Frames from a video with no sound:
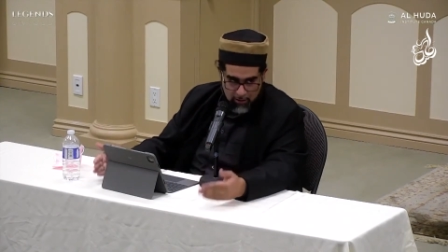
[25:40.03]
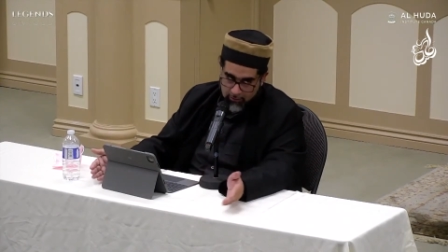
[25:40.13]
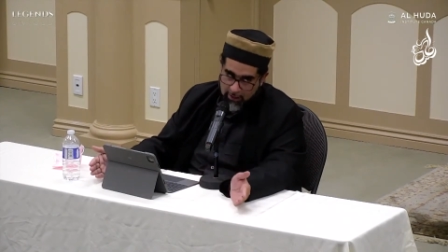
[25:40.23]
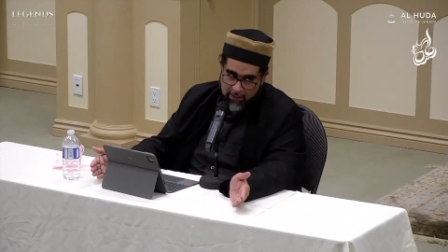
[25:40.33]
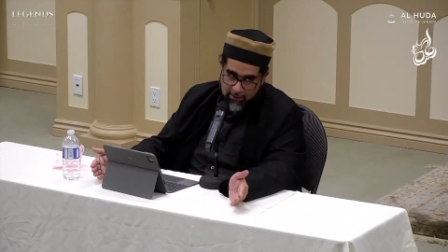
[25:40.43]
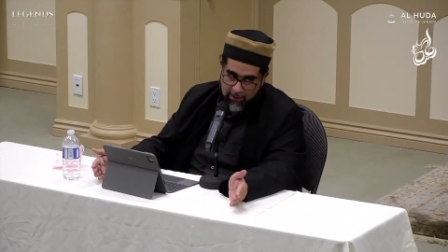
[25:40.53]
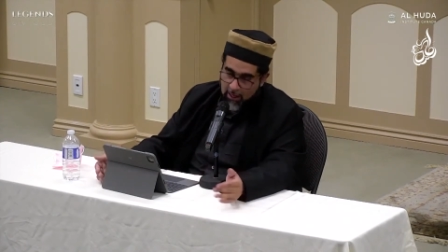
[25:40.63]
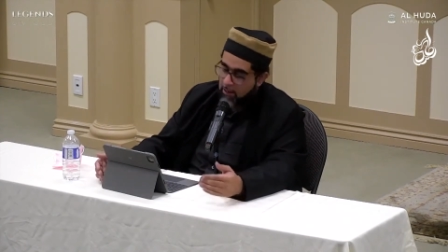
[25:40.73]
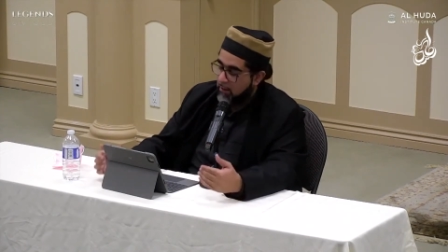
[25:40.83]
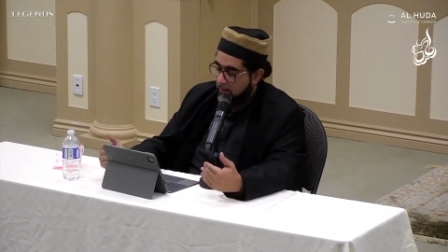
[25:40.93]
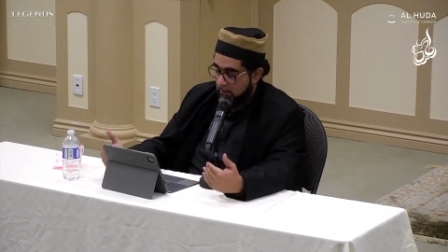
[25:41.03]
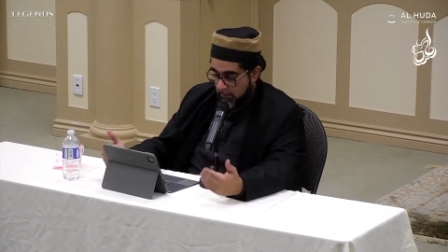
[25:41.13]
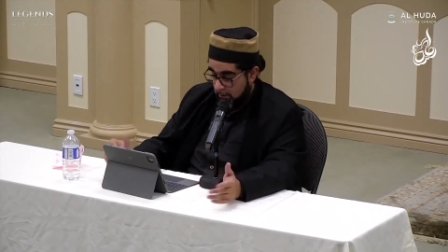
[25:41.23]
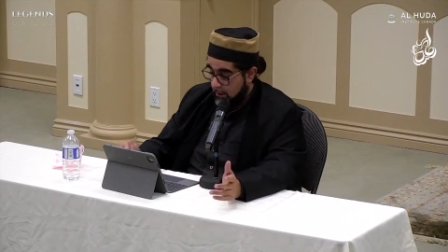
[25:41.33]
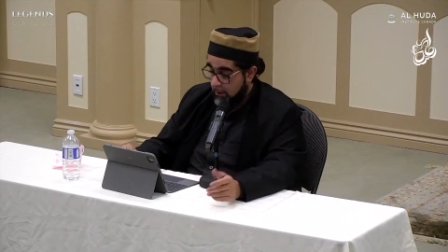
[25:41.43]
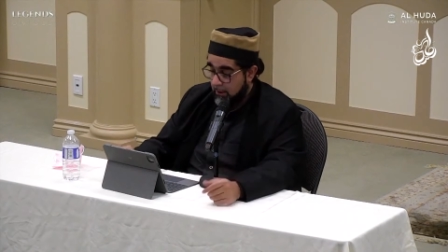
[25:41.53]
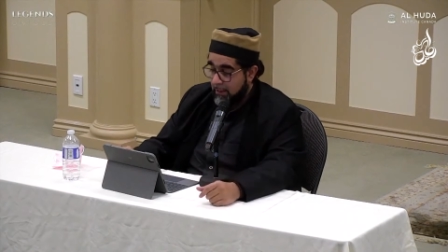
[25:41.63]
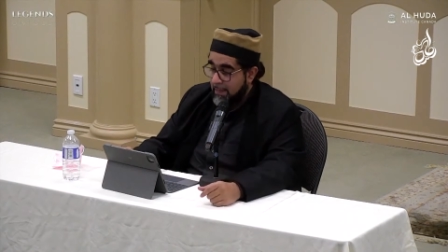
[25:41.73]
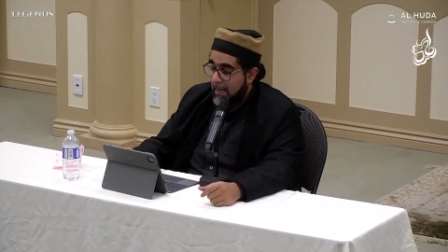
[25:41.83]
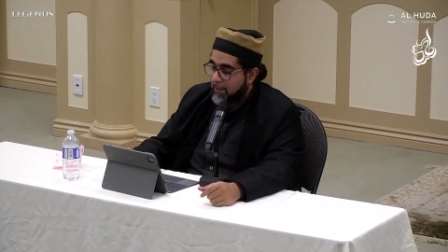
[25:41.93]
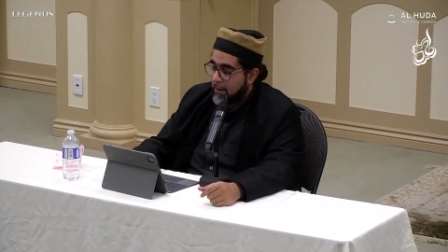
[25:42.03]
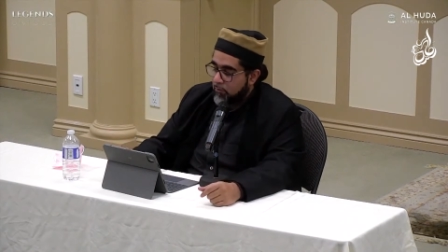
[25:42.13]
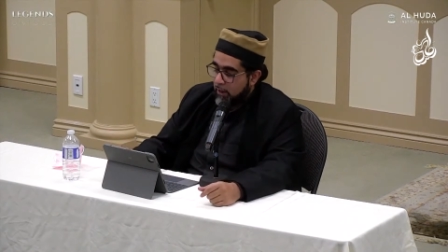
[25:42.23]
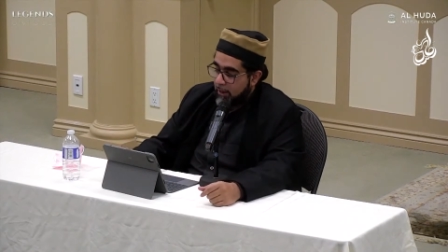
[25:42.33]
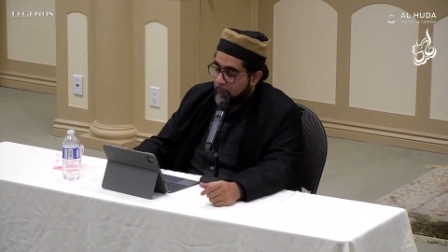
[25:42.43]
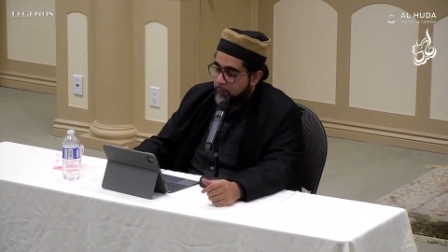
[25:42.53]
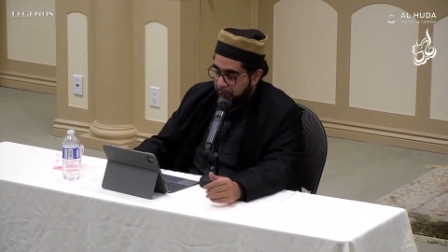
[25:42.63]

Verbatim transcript: the next day they did the exact same thing.